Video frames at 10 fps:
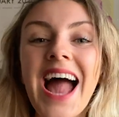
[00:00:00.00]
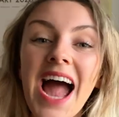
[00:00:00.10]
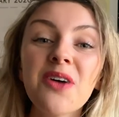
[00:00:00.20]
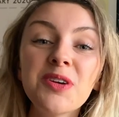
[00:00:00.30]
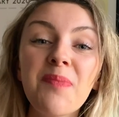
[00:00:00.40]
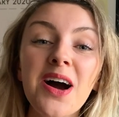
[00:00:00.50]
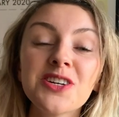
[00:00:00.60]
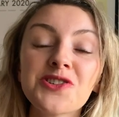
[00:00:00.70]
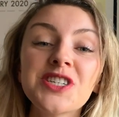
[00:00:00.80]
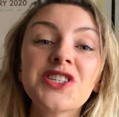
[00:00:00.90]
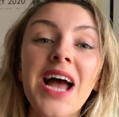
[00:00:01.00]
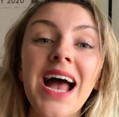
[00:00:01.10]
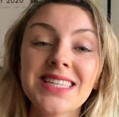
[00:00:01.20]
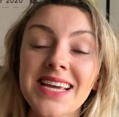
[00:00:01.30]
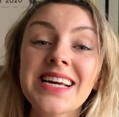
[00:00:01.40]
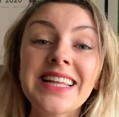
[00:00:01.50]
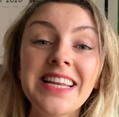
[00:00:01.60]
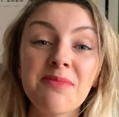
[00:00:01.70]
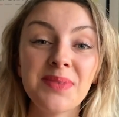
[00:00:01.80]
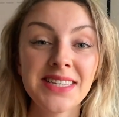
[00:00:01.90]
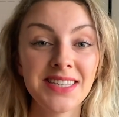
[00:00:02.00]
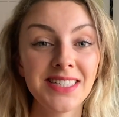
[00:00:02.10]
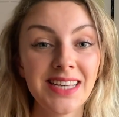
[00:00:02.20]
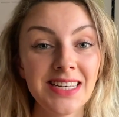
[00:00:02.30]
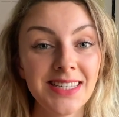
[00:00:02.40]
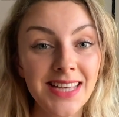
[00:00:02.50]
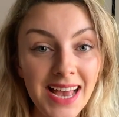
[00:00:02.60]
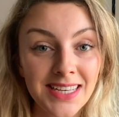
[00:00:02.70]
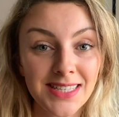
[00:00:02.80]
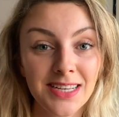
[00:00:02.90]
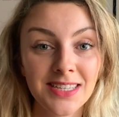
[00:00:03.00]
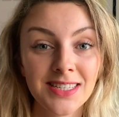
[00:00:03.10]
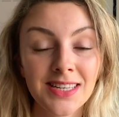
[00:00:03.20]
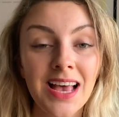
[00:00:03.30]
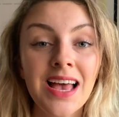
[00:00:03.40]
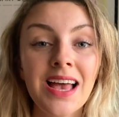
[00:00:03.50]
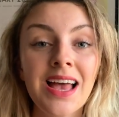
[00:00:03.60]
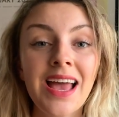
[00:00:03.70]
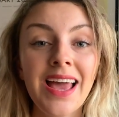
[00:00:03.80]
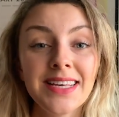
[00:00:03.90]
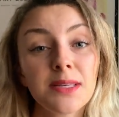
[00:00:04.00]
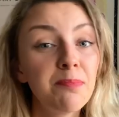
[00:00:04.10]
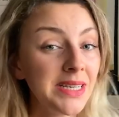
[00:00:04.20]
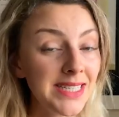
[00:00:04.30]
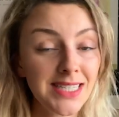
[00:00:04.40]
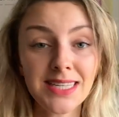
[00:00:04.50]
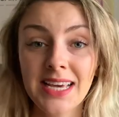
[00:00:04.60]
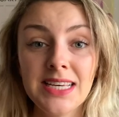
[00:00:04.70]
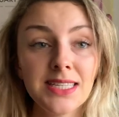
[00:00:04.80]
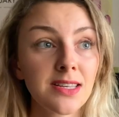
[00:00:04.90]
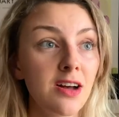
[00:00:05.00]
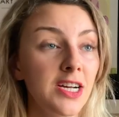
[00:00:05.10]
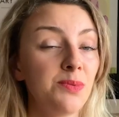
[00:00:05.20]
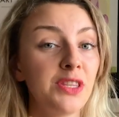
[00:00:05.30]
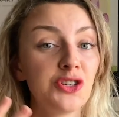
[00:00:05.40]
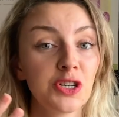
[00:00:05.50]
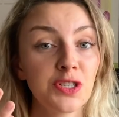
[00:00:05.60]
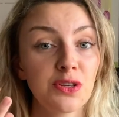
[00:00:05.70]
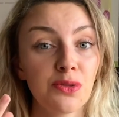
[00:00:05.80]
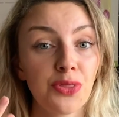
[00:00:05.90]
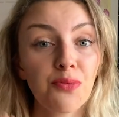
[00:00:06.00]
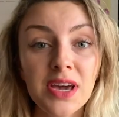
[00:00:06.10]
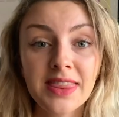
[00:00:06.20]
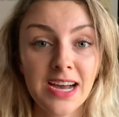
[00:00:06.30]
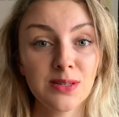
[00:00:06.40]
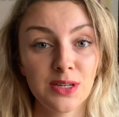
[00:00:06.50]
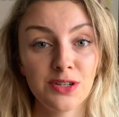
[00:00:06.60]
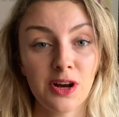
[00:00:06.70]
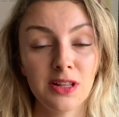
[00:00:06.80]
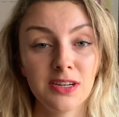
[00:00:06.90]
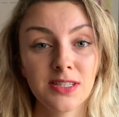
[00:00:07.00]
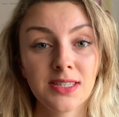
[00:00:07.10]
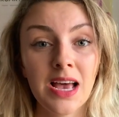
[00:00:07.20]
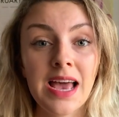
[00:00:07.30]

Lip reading: Howard Partridge has a cleaning business in Texas. It's a business that he started with just $3,000.